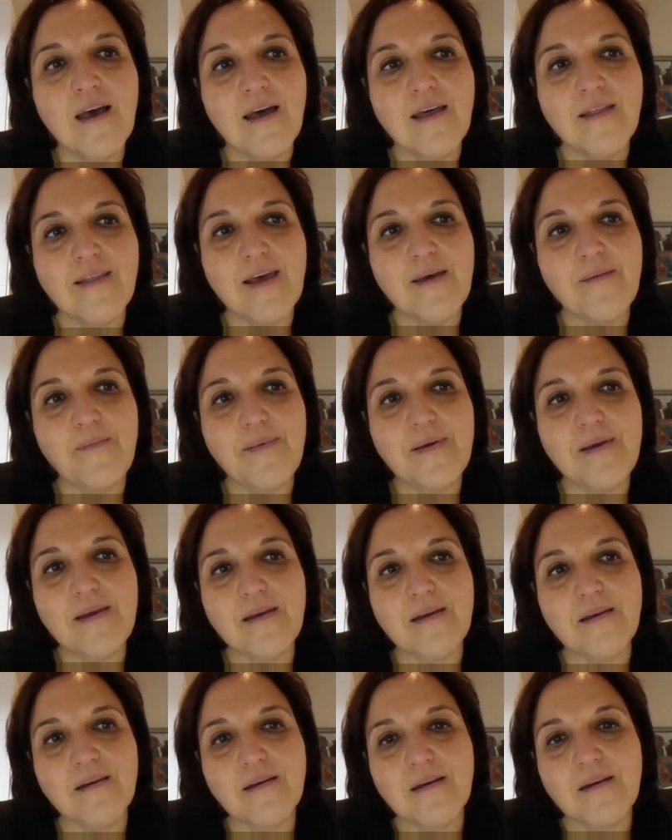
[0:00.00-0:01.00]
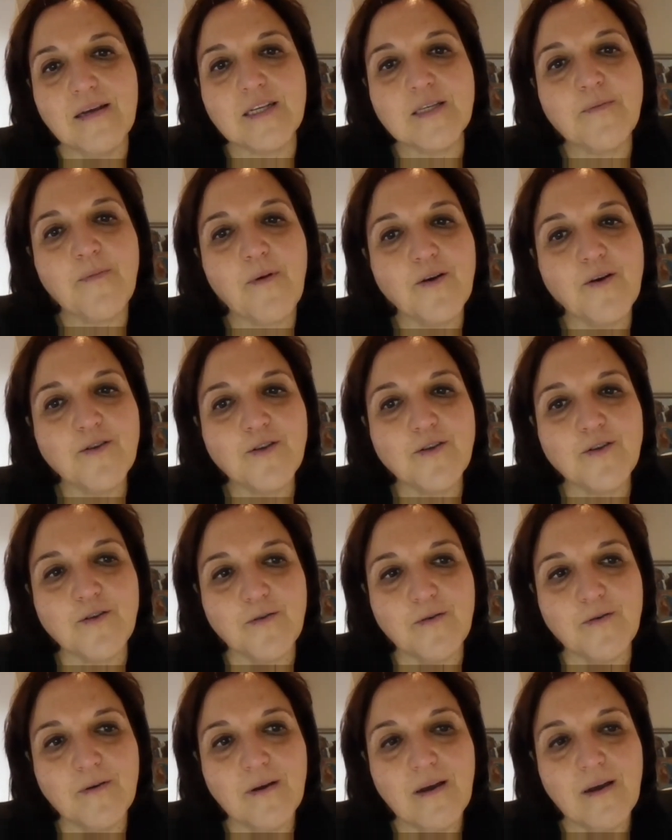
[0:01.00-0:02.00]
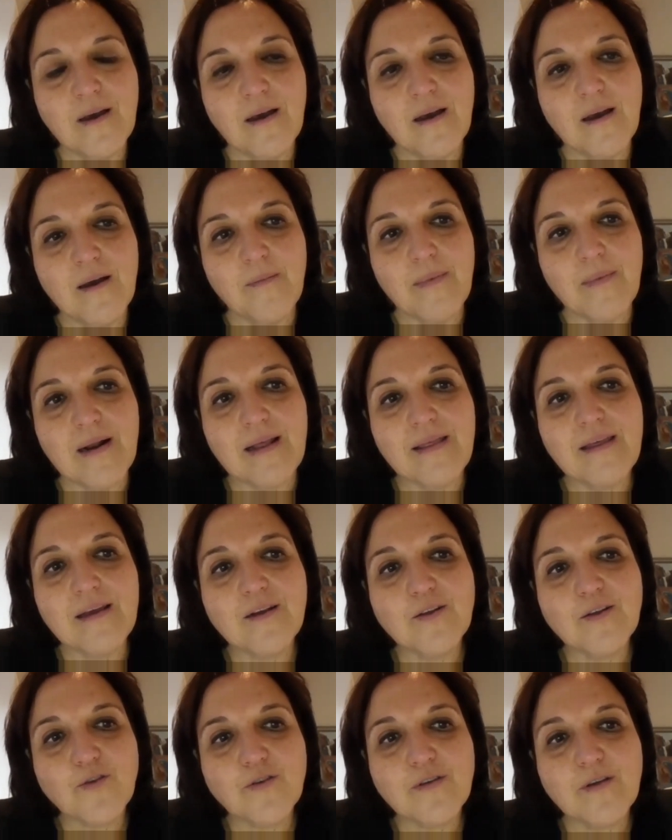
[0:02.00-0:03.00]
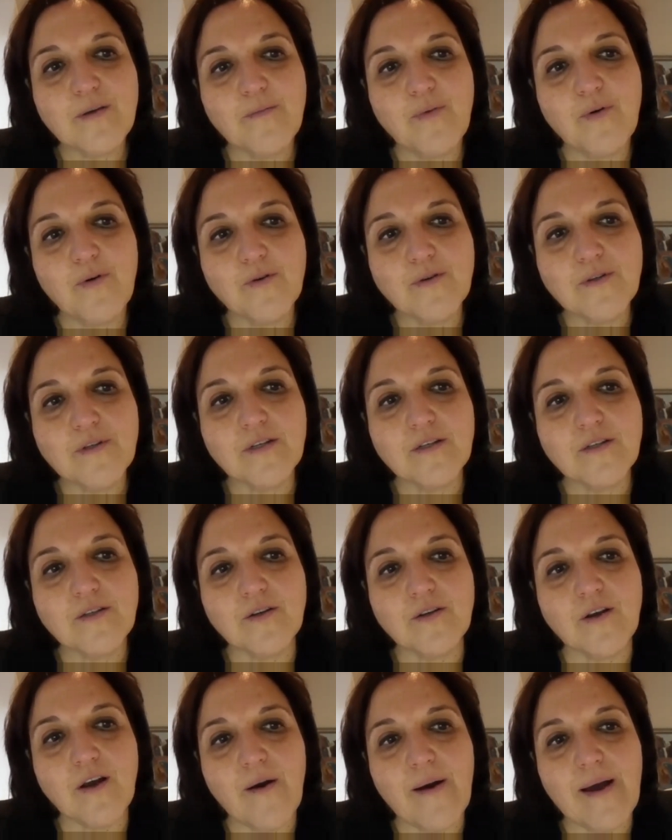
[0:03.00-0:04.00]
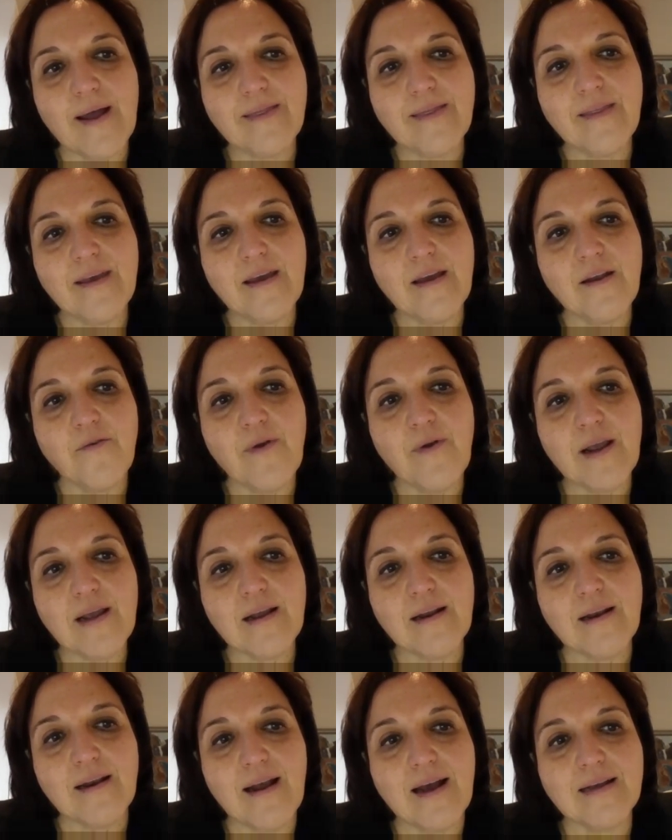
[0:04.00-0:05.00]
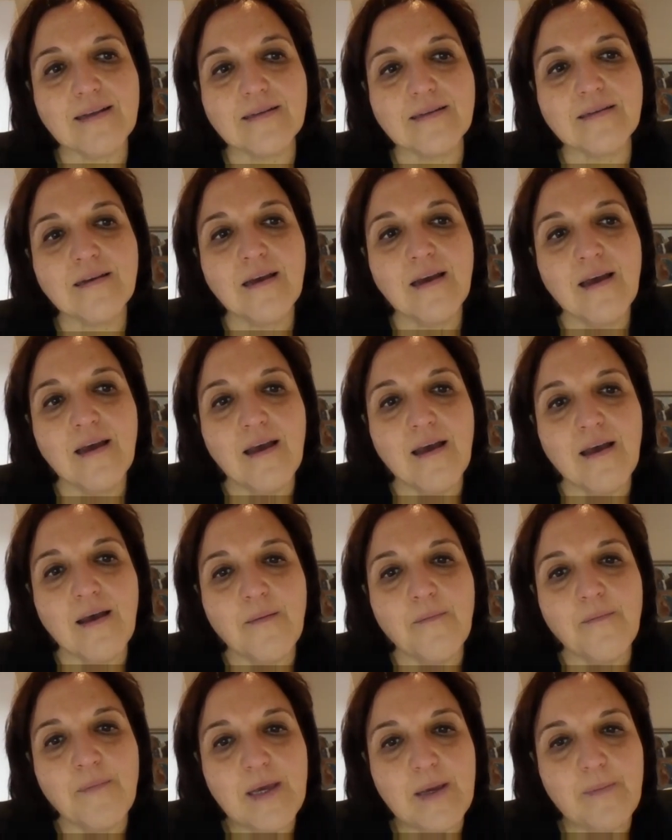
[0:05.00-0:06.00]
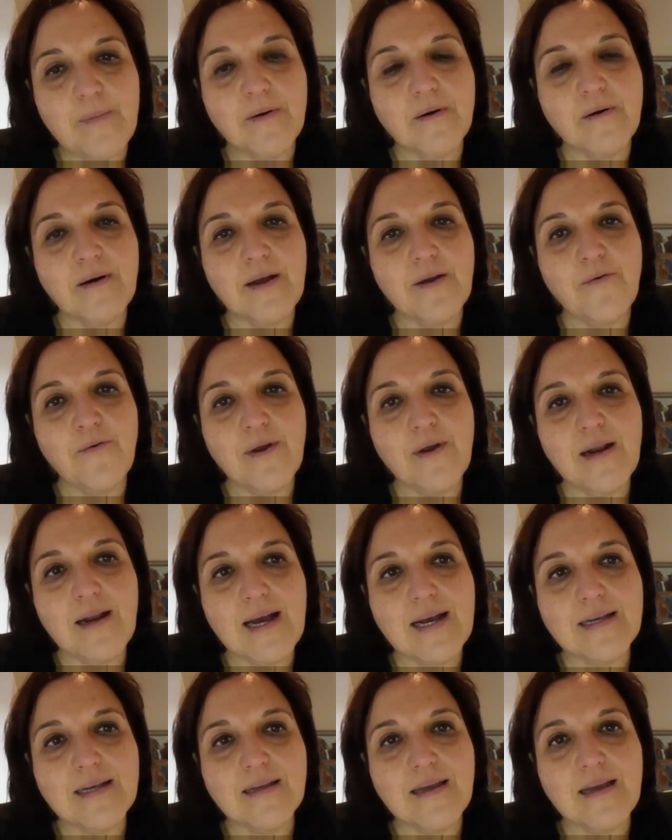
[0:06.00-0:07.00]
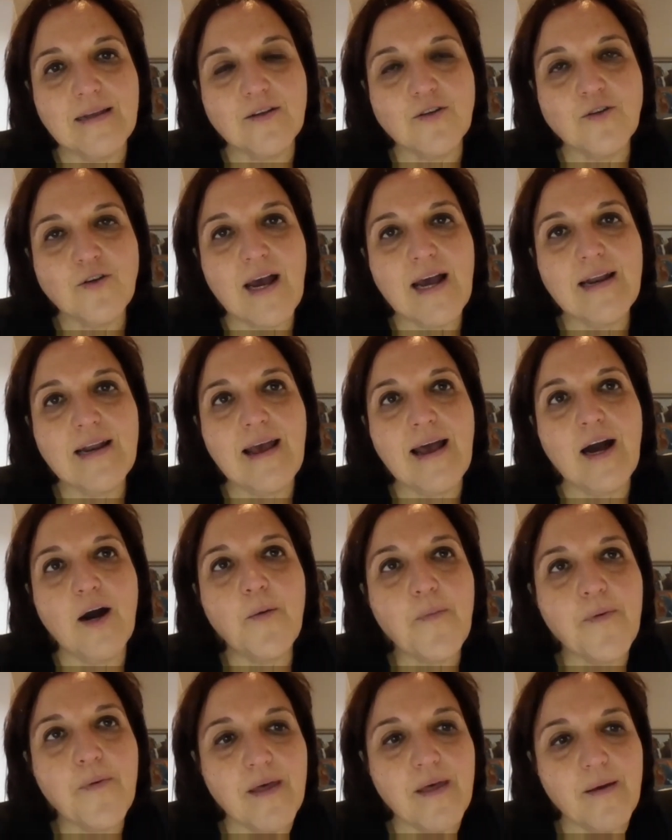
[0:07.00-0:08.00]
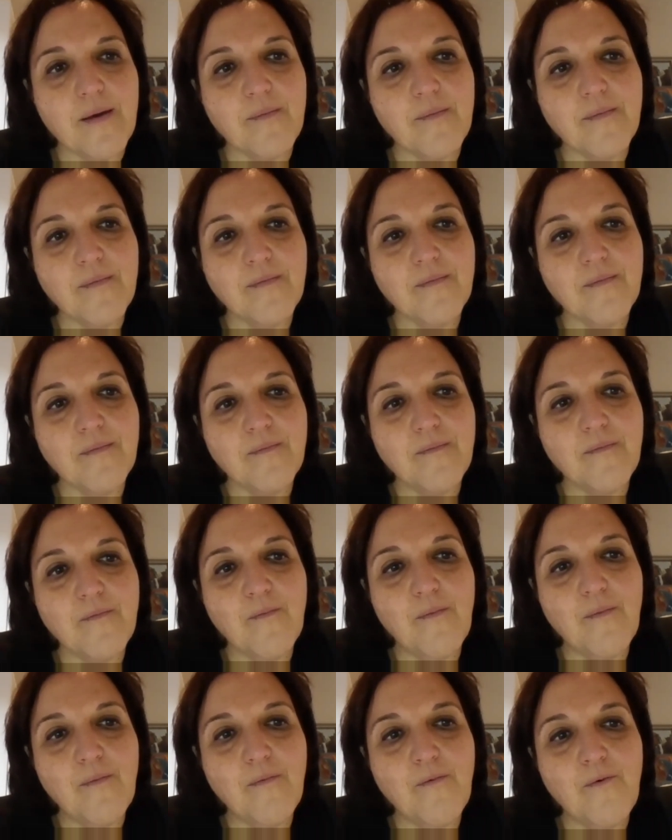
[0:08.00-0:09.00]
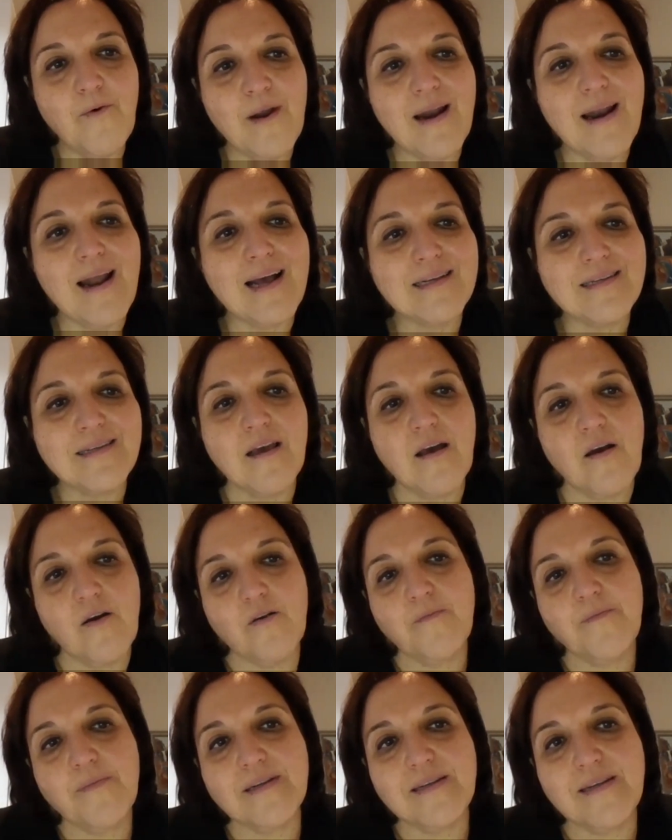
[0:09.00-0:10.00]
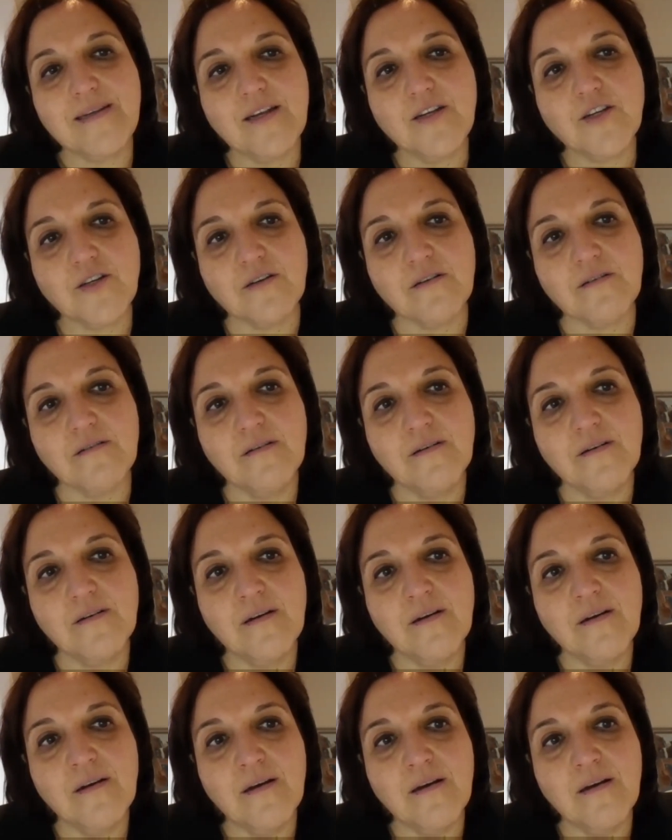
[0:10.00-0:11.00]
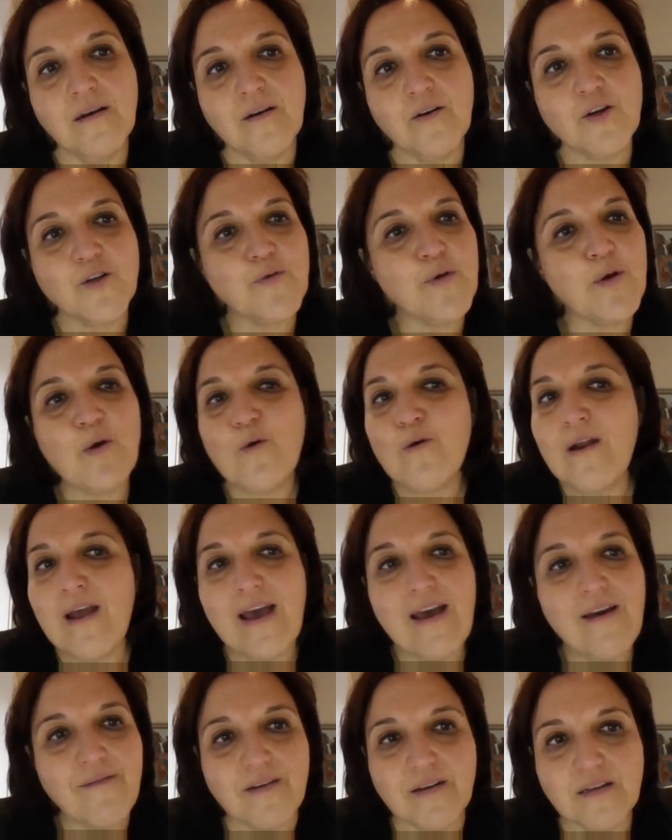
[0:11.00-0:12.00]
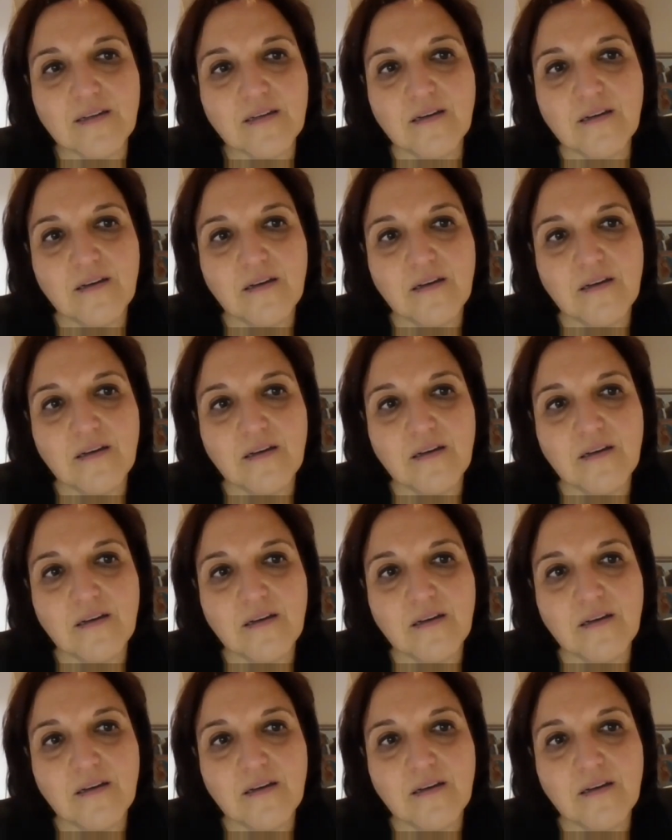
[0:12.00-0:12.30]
they're being exposed to. But I think it's also important to go out there and recognize people and realize and try and help them realize their own potential, because we all have it.